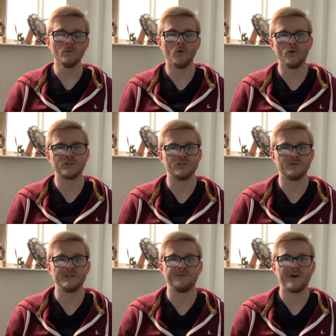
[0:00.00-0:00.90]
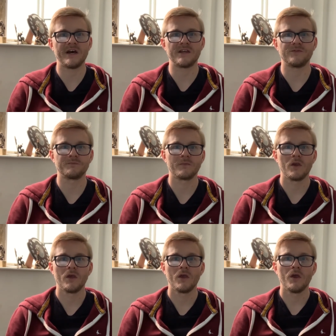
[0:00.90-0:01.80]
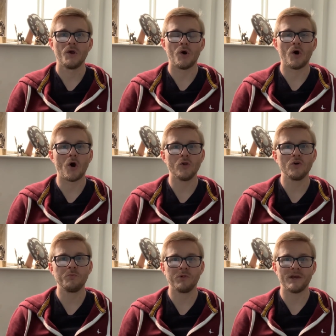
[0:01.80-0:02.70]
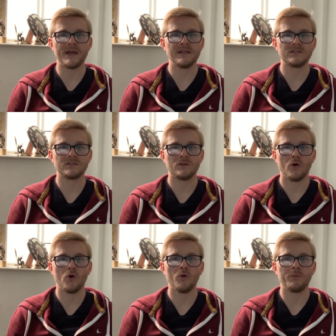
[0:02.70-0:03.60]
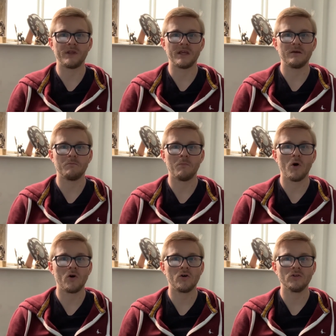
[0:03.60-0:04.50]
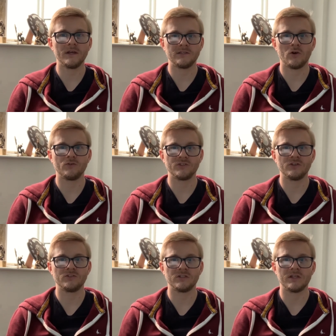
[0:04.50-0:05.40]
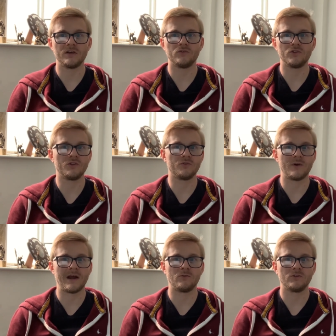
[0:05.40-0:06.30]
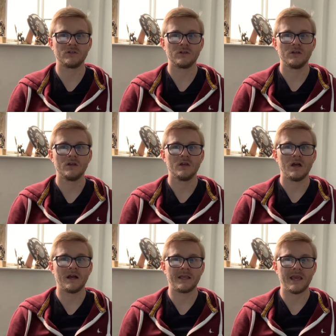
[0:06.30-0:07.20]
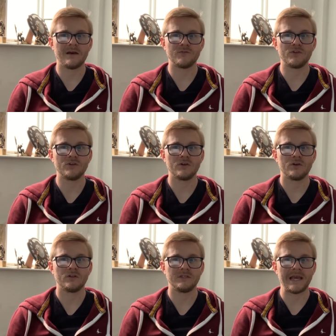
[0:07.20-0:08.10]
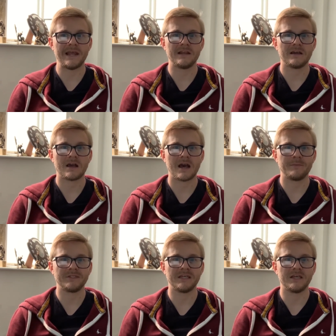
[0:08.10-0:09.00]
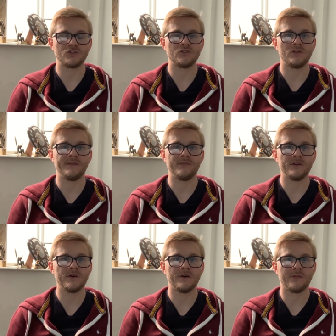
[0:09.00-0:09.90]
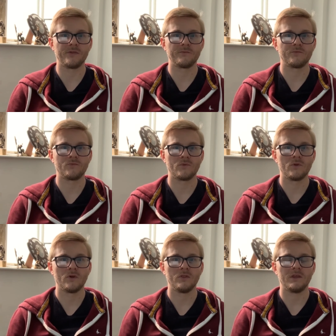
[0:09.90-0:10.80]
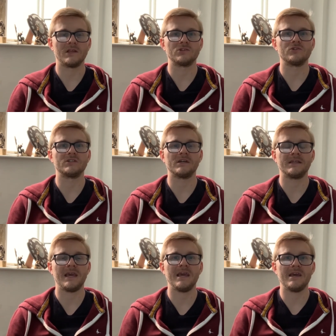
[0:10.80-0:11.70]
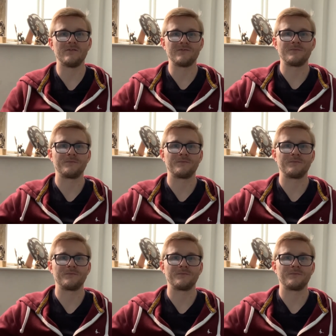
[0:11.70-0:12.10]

Question 25. A hollow place opening more or less horizontally under the ground, a cavern, den, habitation in the earth. The answer is a cave.